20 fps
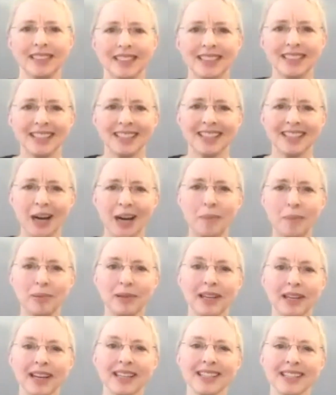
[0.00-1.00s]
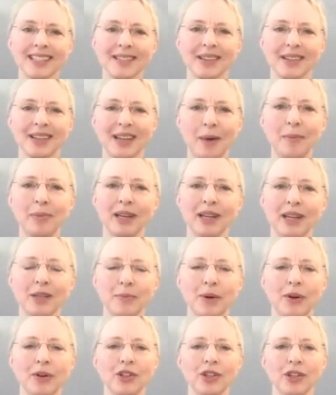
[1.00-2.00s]
complex
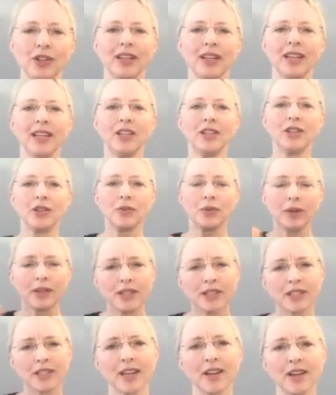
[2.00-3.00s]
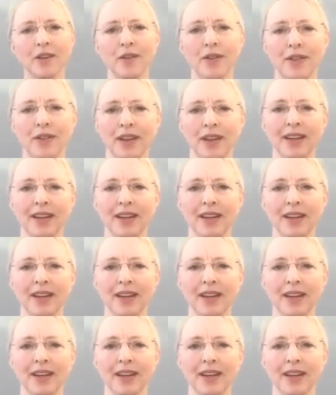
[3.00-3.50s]
motion into a single thing